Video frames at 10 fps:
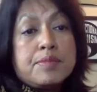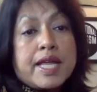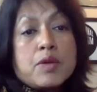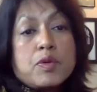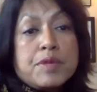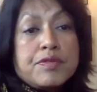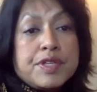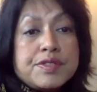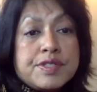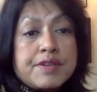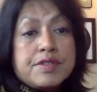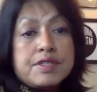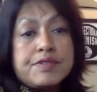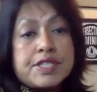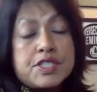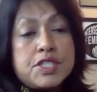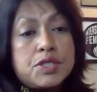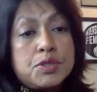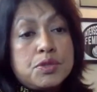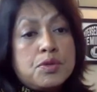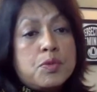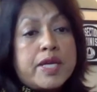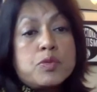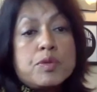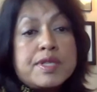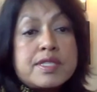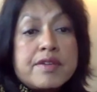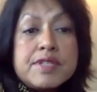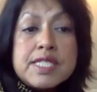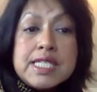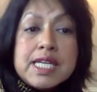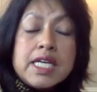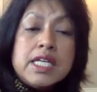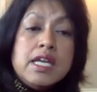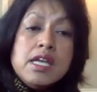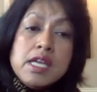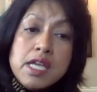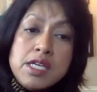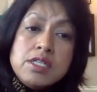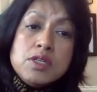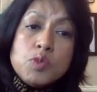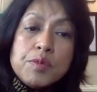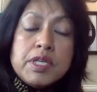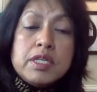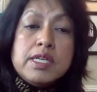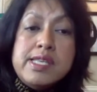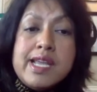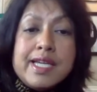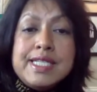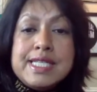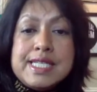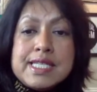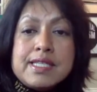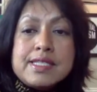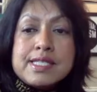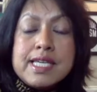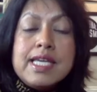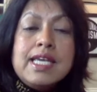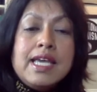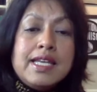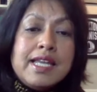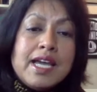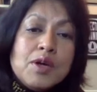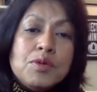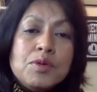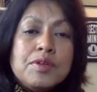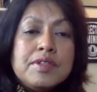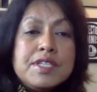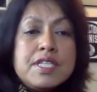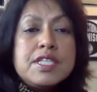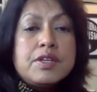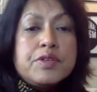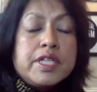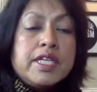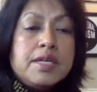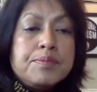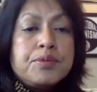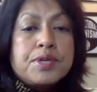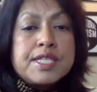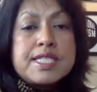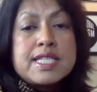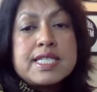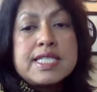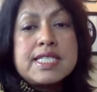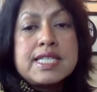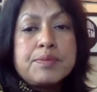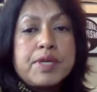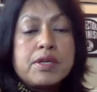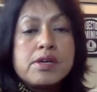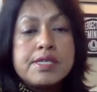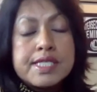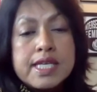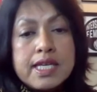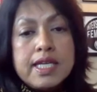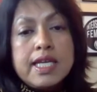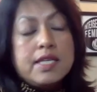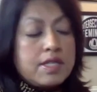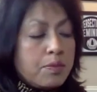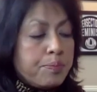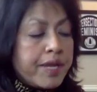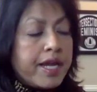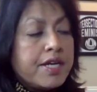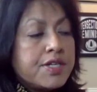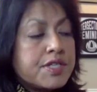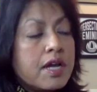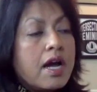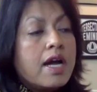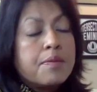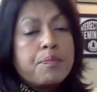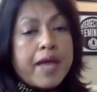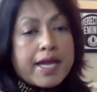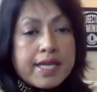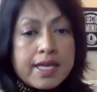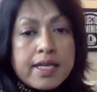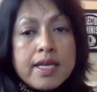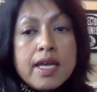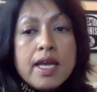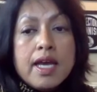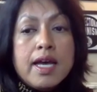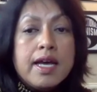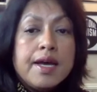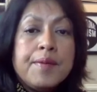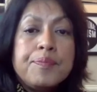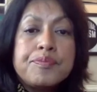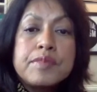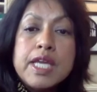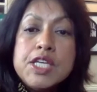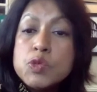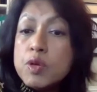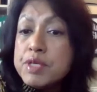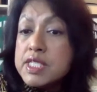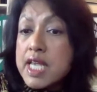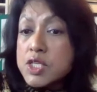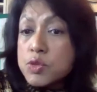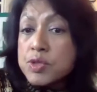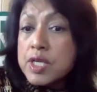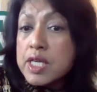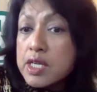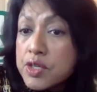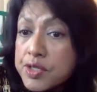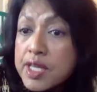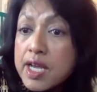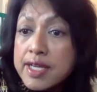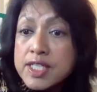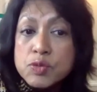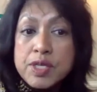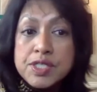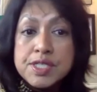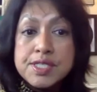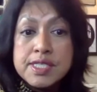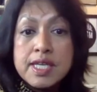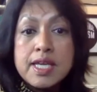Black women 62, white women 79, Asian women 90 cents. And now this is a really important statistic because it bears unpacking. Asian women tend to earn the highest wages,